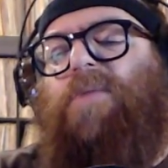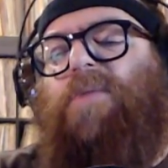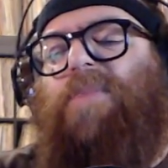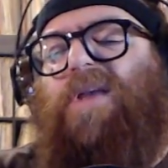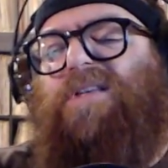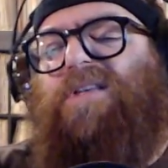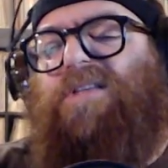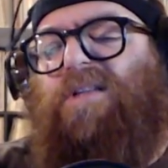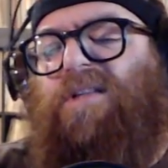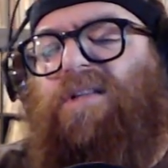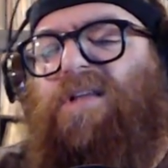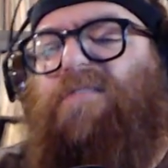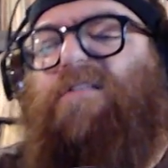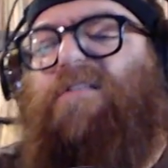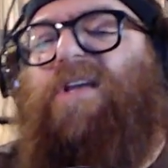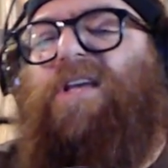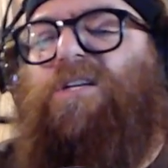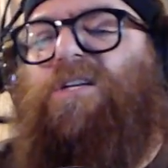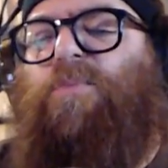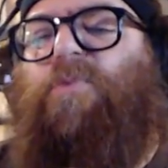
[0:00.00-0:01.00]
He makes a
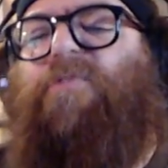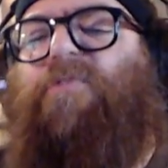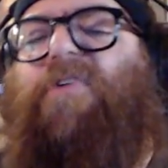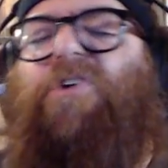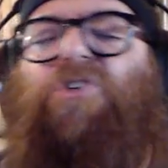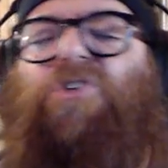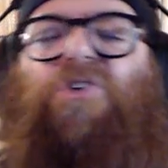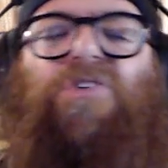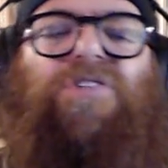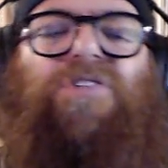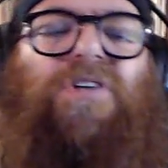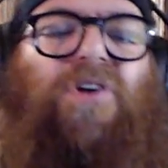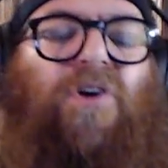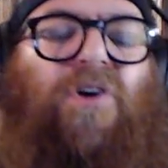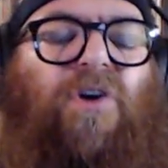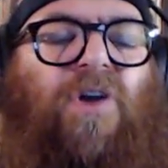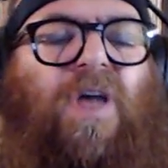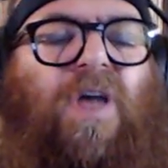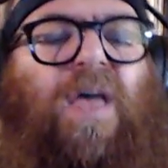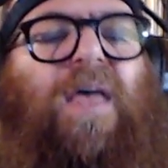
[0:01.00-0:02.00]
living as a professional
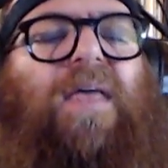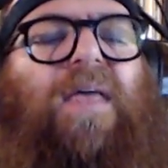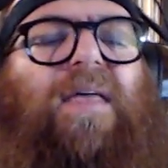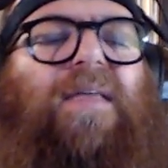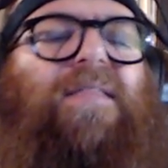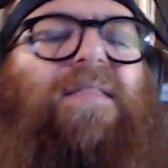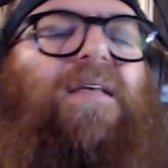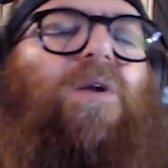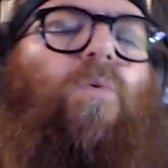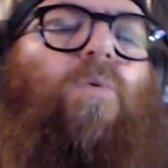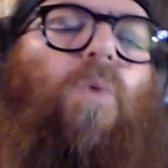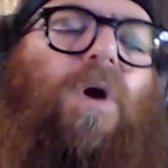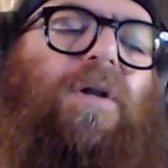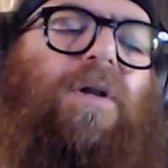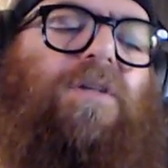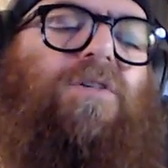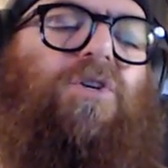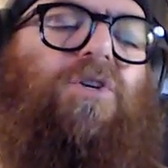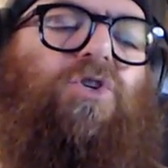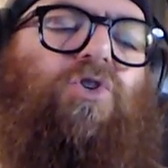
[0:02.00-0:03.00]
singer. He didn't
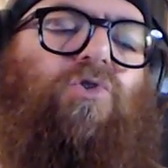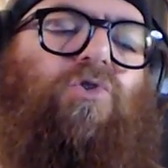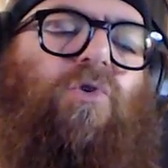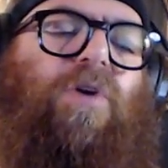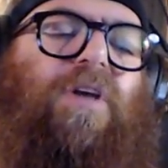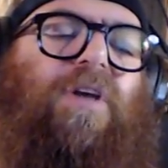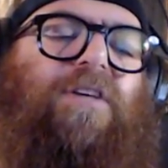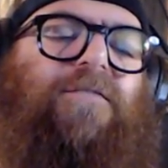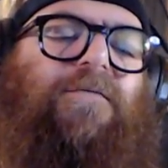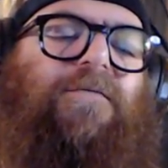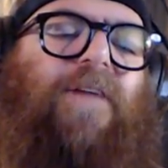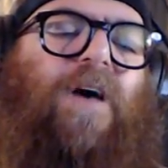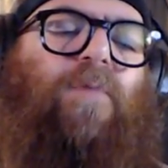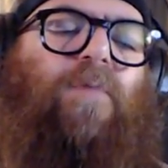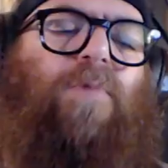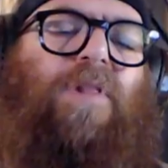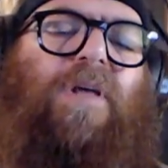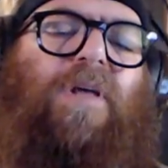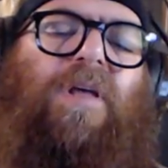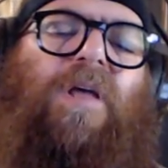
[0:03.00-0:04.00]
want to destroy his
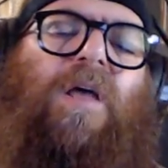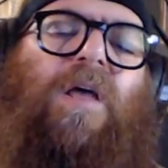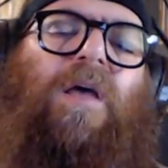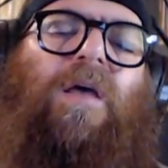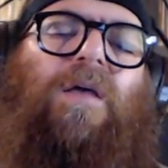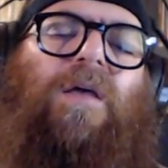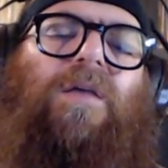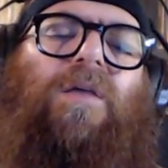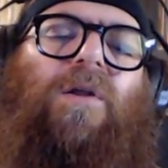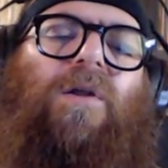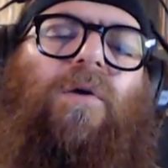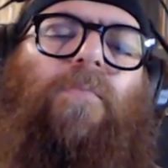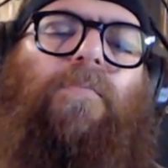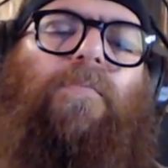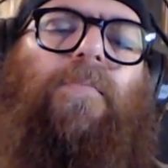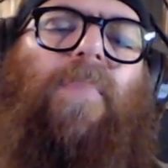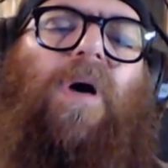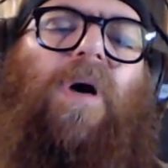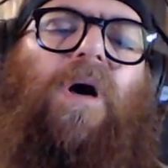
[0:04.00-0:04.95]
family, you know.